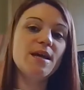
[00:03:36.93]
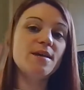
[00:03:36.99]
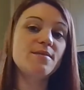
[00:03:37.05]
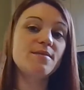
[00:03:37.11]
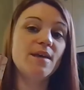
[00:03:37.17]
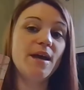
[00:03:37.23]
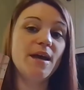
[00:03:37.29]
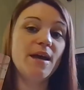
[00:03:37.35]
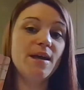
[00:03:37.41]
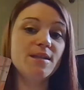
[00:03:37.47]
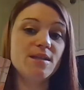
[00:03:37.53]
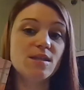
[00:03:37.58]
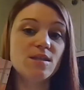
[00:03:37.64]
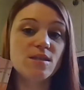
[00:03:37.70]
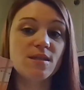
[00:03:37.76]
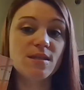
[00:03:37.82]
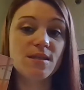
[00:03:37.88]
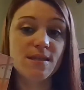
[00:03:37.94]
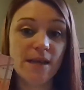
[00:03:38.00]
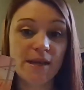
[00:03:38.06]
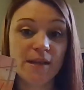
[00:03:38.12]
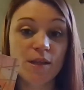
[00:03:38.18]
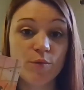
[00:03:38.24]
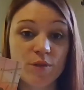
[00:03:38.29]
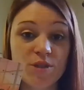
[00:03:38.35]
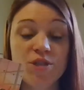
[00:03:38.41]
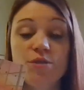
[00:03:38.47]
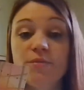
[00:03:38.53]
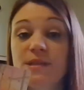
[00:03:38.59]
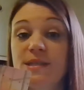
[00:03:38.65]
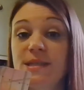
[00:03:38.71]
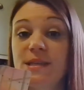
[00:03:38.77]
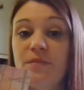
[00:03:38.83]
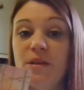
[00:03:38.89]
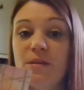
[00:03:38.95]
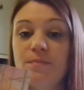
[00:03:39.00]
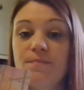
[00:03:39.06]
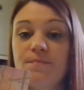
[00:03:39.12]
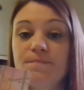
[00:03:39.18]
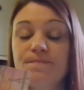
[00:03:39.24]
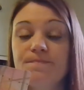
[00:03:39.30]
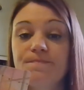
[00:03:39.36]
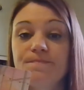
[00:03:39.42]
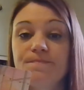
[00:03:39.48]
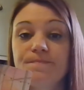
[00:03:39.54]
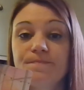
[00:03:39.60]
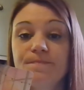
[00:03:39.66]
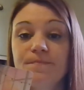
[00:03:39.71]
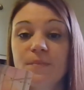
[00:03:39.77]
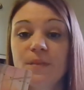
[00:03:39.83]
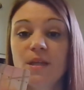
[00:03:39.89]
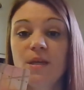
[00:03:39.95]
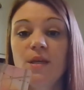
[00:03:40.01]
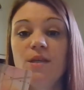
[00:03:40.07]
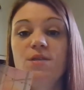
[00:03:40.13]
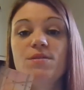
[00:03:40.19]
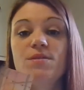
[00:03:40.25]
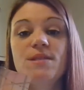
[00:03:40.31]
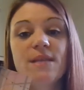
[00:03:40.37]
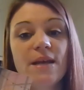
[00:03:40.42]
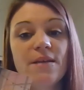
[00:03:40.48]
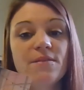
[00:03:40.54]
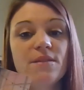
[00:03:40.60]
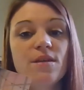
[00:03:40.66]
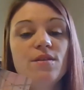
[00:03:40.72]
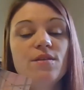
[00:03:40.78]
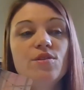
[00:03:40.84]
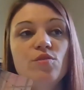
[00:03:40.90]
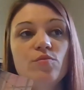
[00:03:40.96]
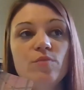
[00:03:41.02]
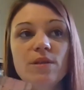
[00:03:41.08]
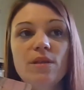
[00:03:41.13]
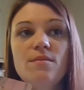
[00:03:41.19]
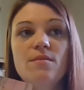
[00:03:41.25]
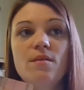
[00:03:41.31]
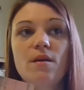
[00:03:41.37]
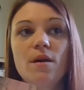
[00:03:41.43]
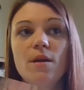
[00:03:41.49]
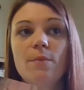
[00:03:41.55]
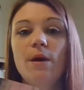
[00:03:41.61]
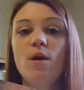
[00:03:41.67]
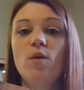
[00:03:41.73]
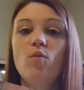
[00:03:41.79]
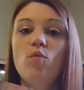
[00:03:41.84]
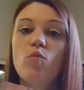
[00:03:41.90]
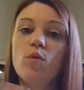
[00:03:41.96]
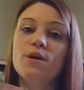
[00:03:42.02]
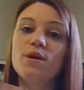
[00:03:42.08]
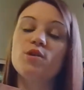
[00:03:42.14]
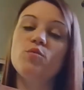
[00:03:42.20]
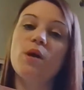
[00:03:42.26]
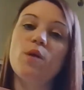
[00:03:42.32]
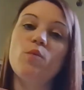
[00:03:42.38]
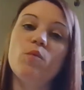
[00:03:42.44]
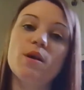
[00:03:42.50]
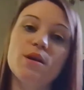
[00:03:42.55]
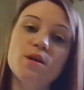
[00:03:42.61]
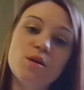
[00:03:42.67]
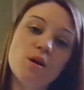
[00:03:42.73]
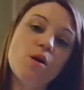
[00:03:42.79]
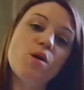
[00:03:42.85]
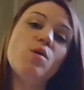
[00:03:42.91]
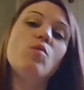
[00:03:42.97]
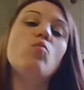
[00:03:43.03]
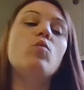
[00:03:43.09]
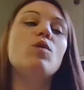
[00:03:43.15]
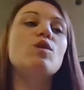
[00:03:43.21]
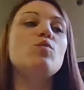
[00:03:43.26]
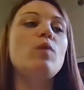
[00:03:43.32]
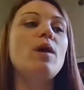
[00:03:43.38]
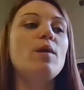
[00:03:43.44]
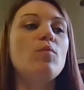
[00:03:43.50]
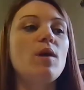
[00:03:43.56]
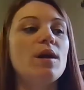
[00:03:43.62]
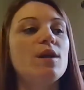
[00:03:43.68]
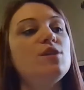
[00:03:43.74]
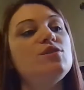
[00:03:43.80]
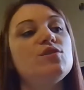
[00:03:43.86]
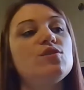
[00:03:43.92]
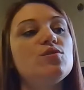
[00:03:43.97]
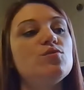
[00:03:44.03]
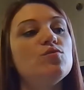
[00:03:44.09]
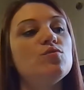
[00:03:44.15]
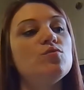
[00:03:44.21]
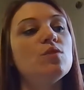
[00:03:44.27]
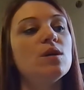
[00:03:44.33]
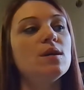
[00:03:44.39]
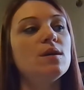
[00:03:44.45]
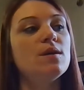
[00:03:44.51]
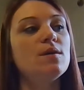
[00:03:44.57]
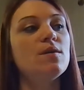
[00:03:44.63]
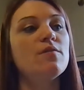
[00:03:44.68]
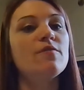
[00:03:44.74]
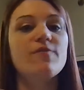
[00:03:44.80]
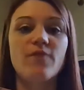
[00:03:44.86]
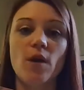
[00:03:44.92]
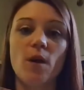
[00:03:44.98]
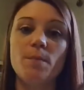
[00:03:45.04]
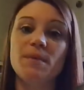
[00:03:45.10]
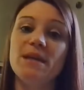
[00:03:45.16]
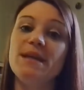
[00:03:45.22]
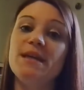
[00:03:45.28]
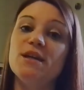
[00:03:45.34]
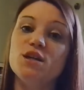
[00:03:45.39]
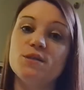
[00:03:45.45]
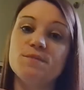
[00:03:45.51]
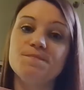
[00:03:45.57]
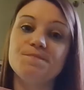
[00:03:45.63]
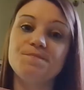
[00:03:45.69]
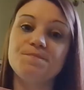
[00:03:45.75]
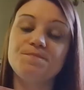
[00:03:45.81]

like that's exactly what you're receiving. You sat there and you really thought about where do I want to go? What do I want to do from here?